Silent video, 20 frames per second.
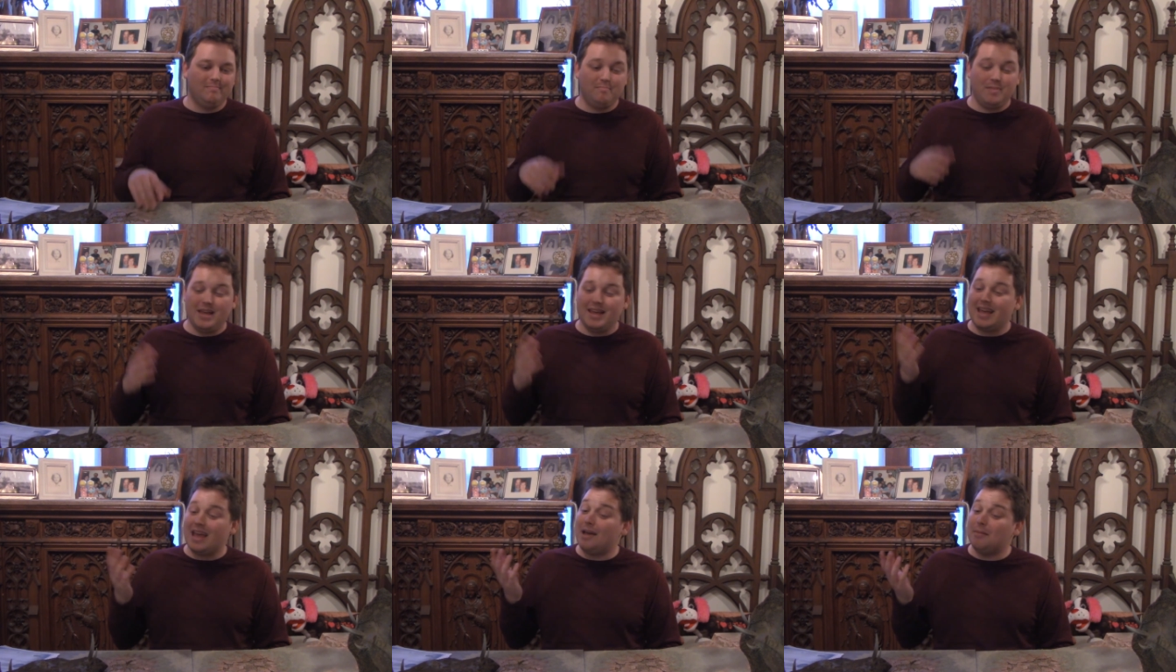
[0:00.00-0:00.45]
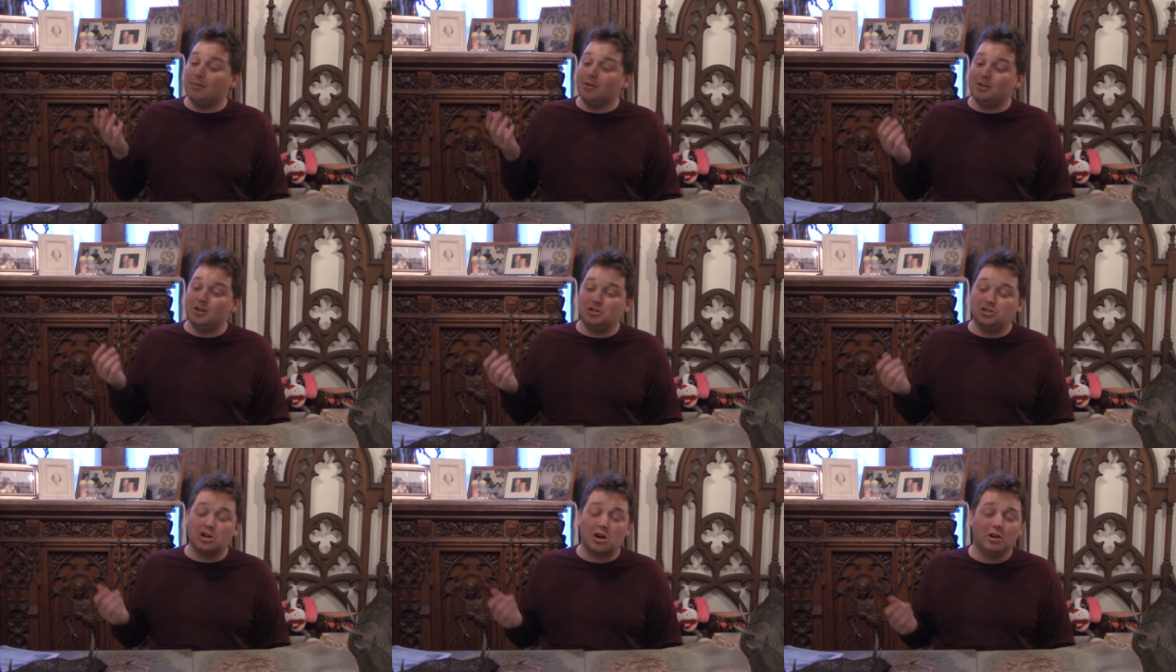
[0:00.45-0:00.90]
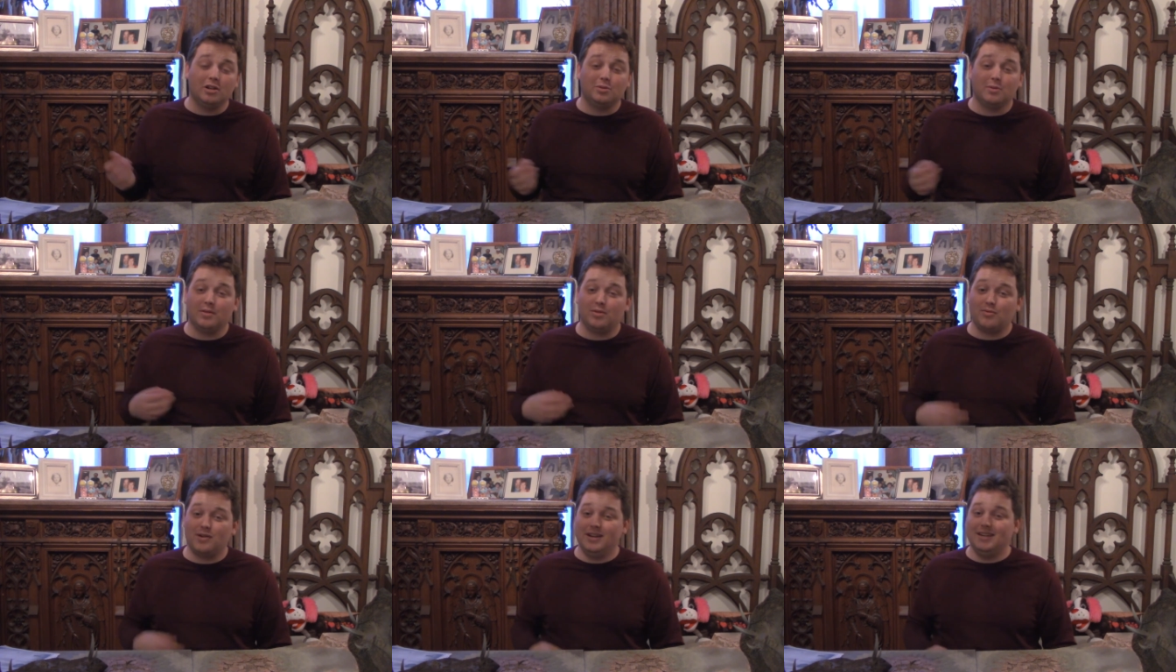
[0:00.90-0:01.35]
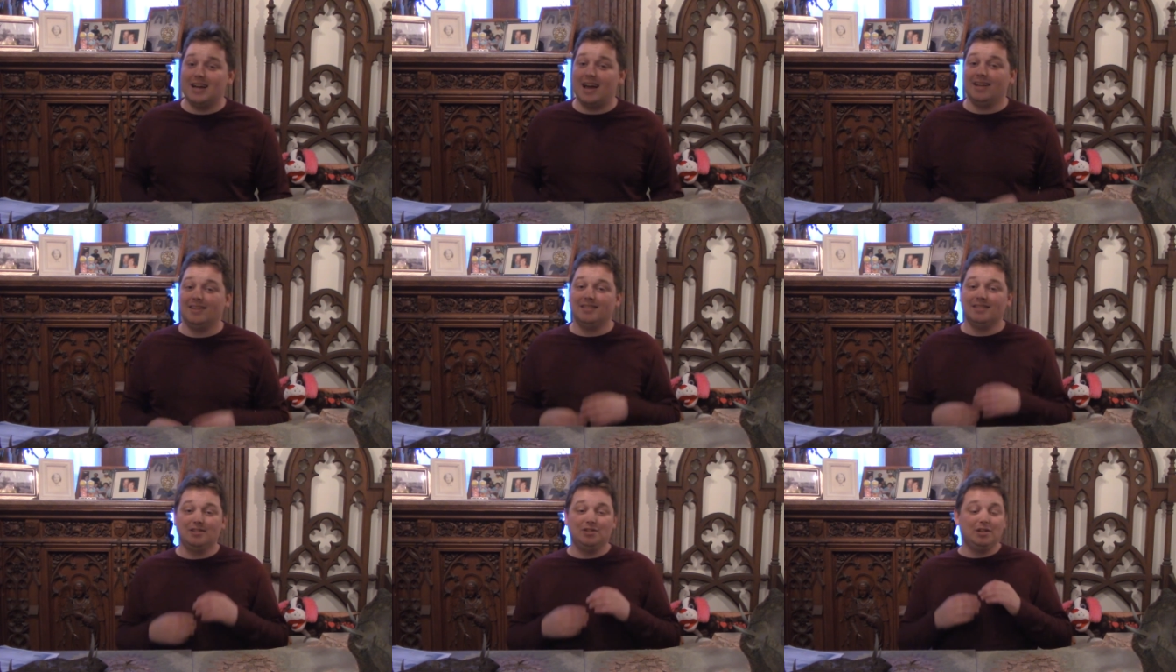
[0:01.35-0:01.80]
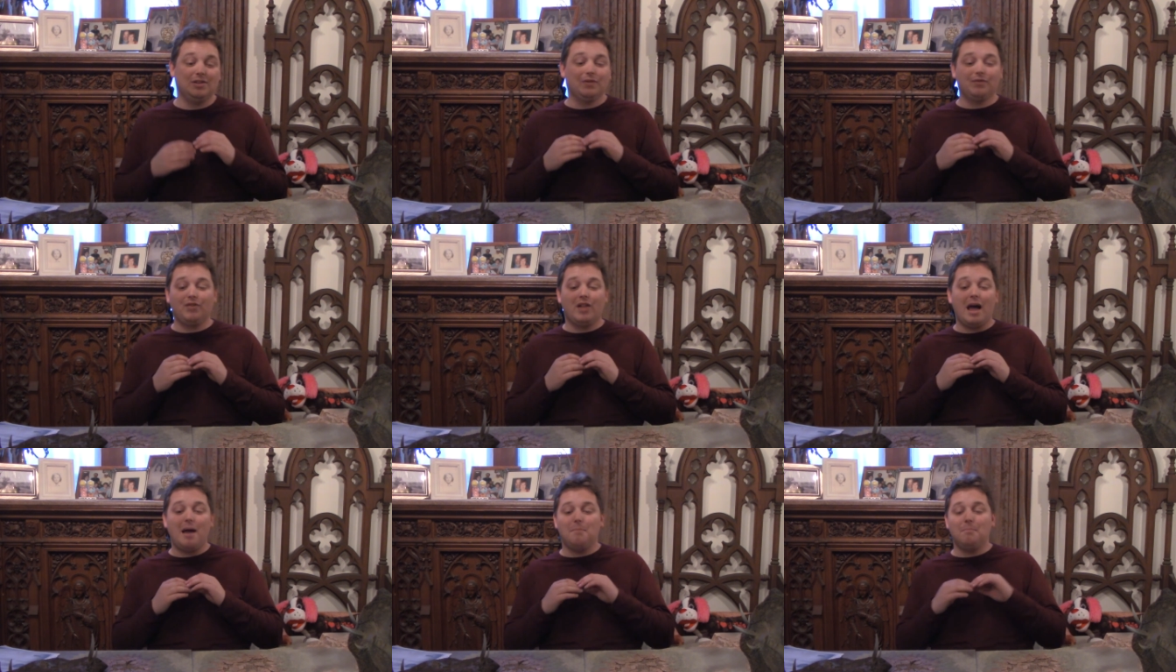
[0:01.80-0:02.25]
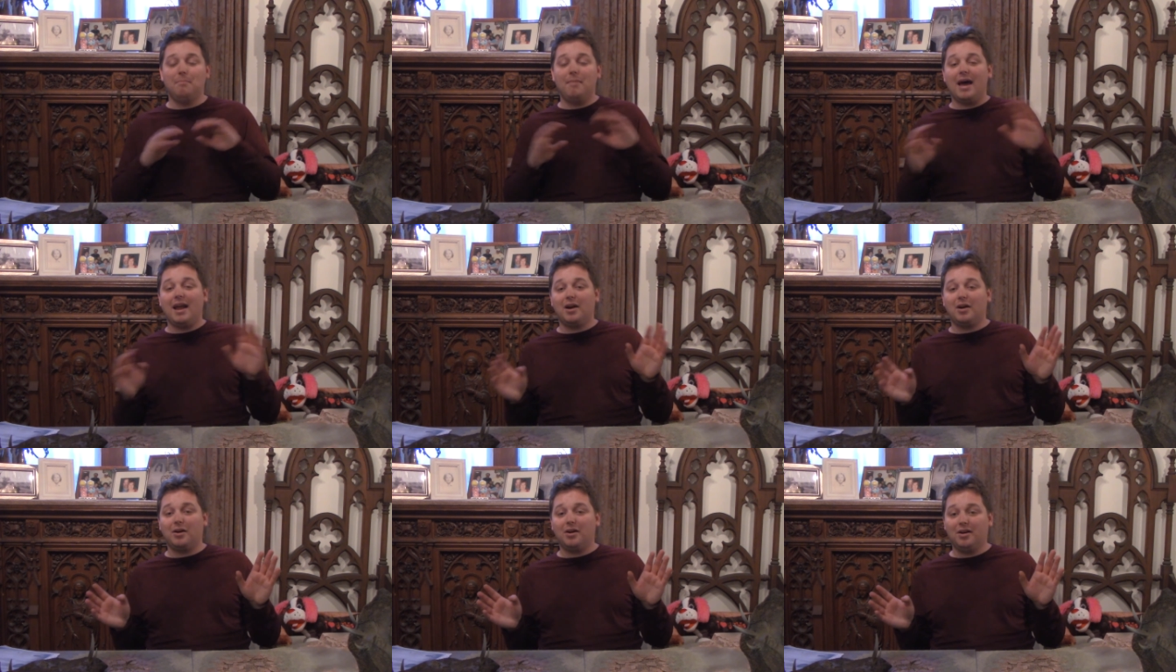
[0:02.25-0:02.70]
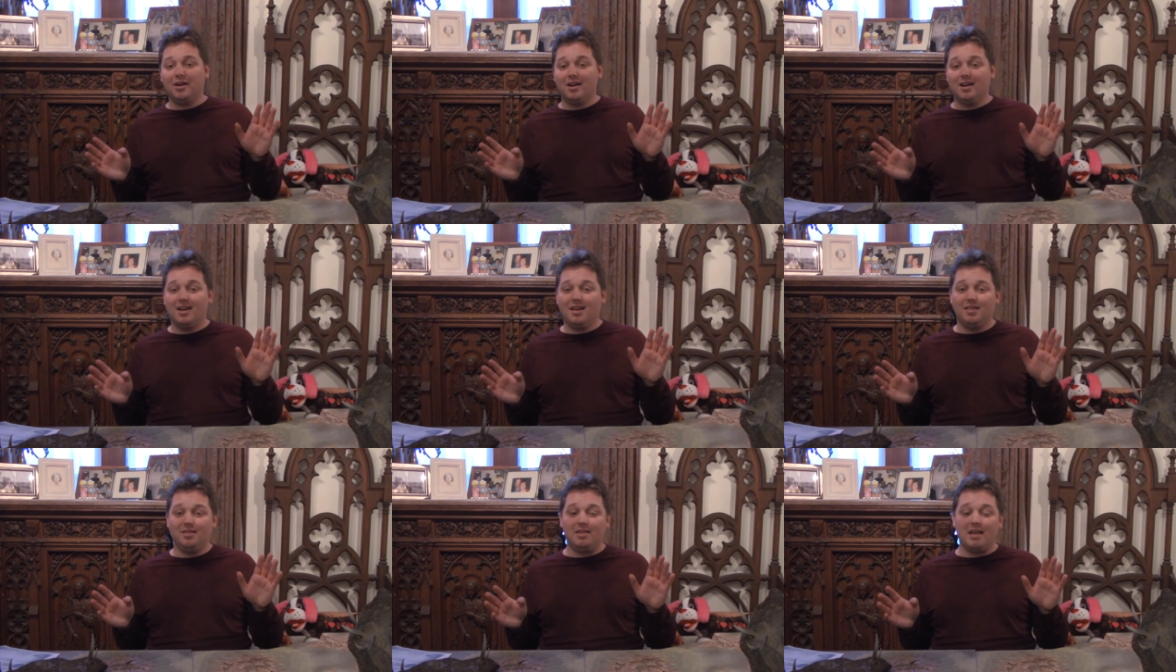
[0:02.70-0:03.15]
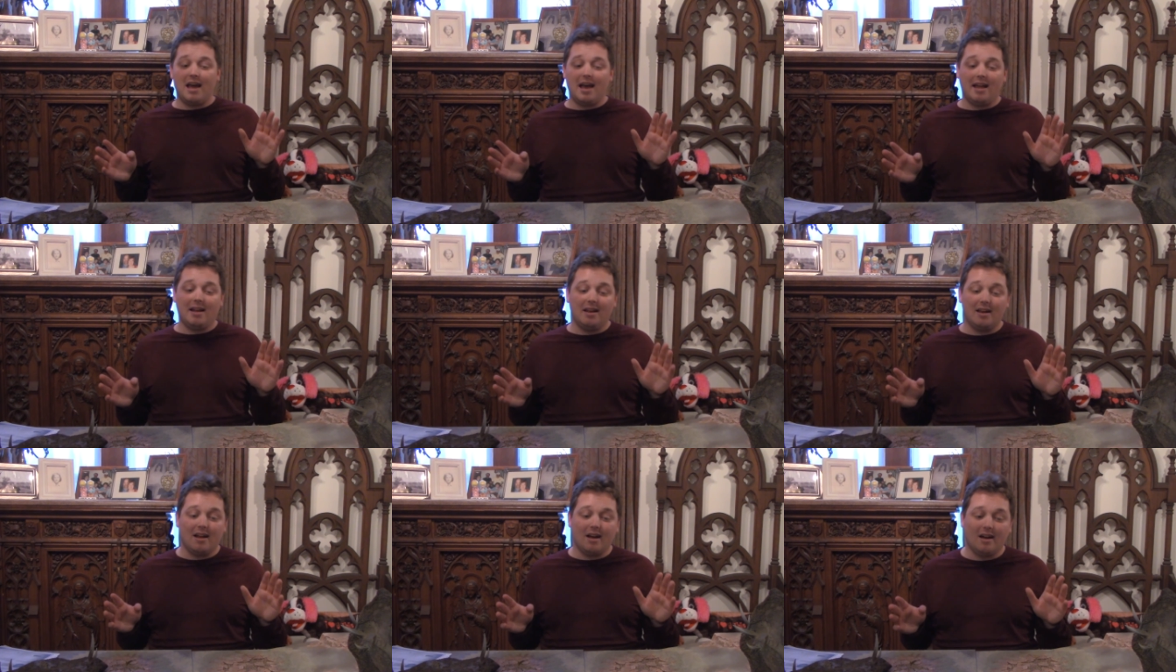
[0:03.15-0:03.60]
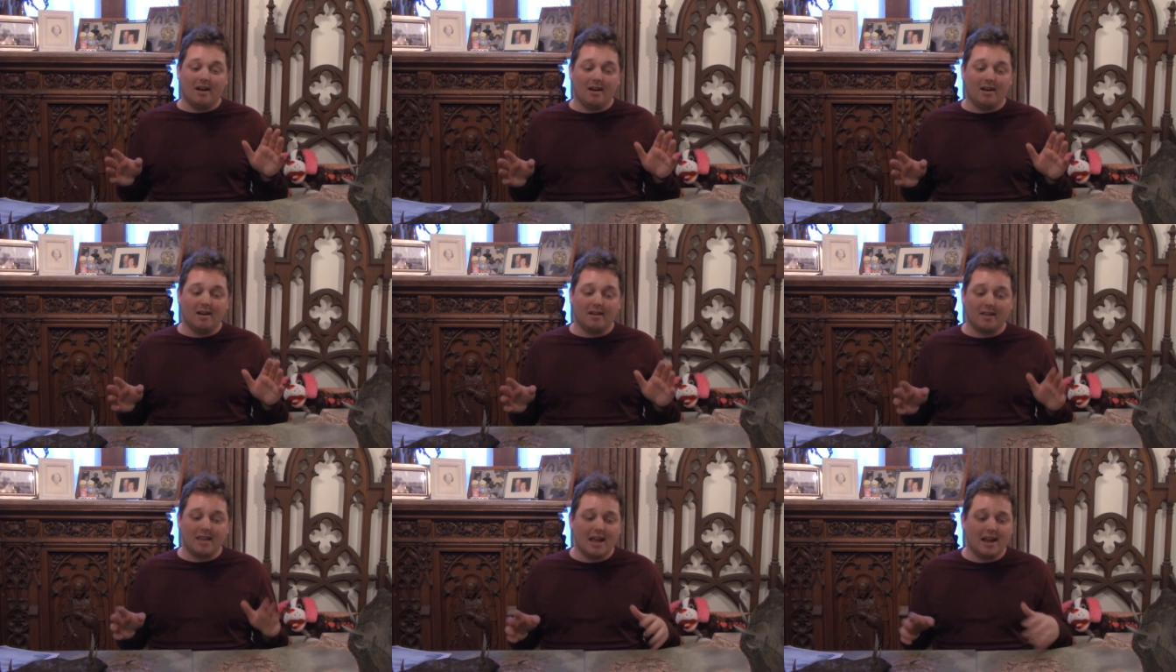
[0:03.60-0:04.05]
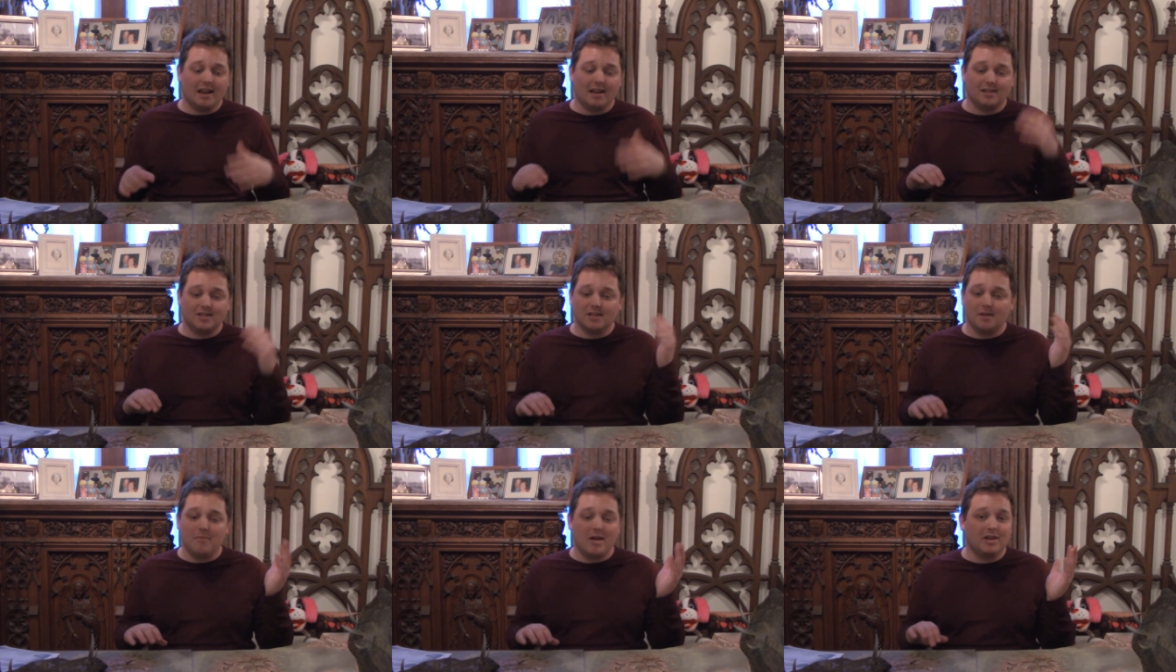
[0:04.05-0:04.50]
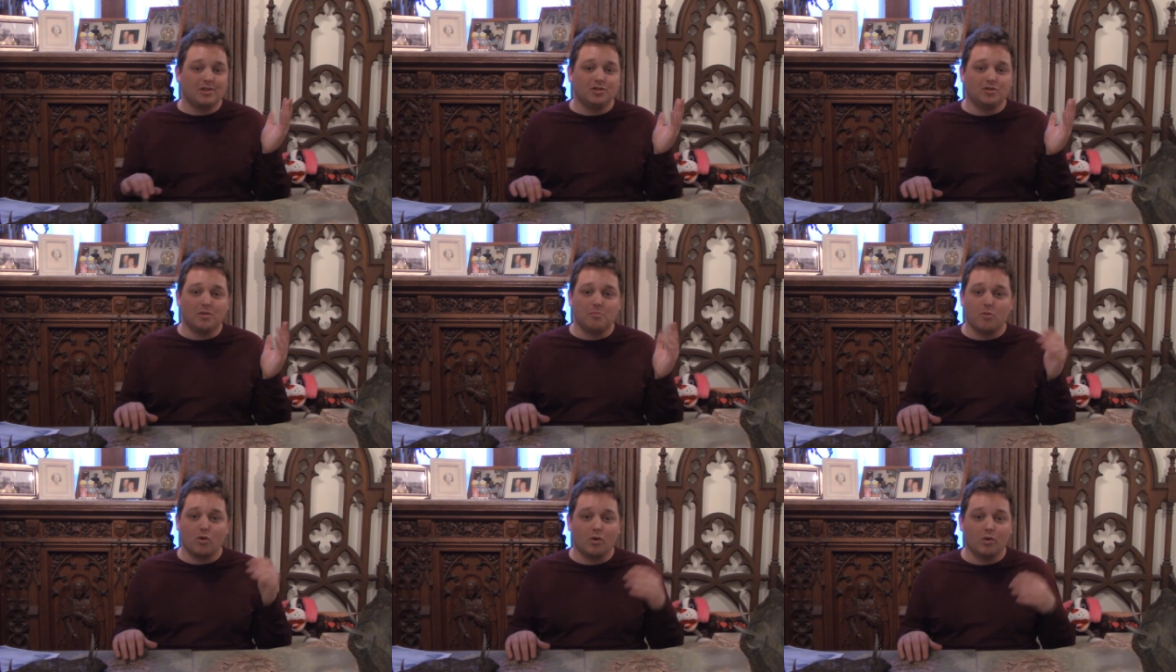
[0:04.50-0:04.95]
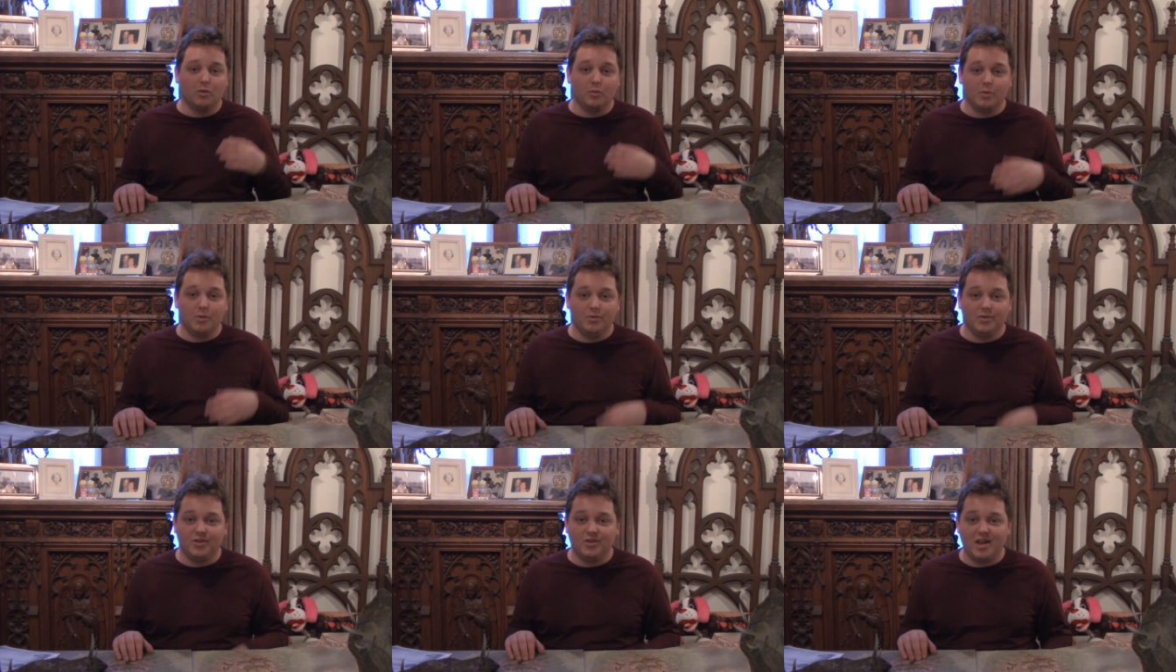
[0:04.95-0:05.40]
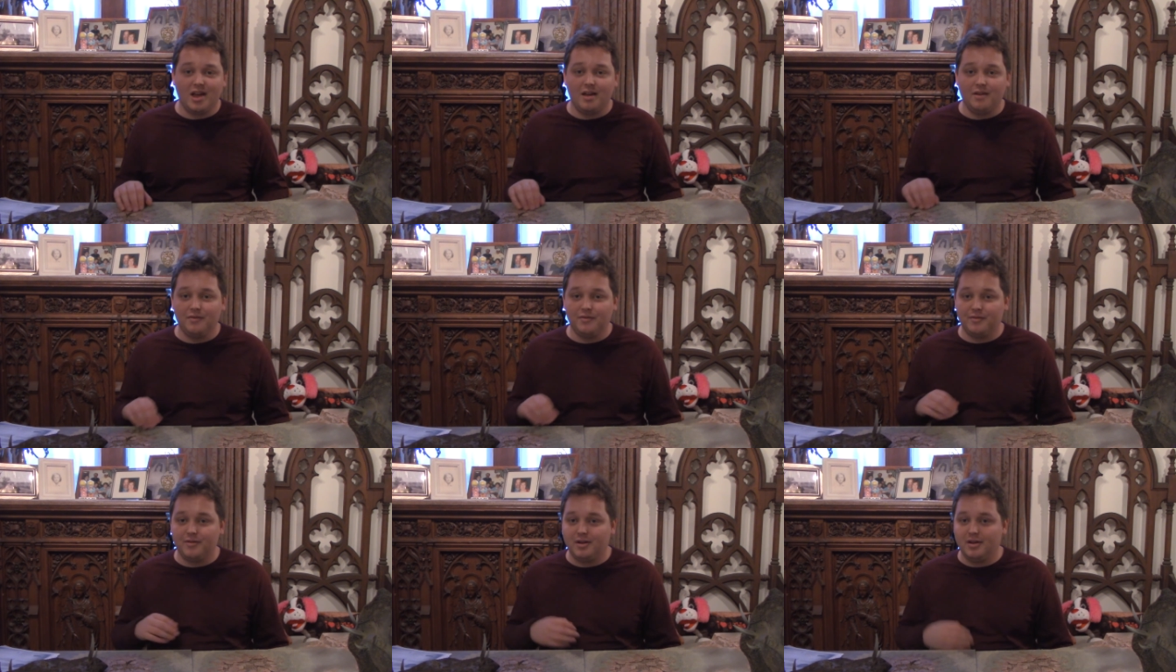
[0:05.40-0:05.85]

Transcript: being able to charge with 3 dice is just flat better than getting some extra mortal wound save.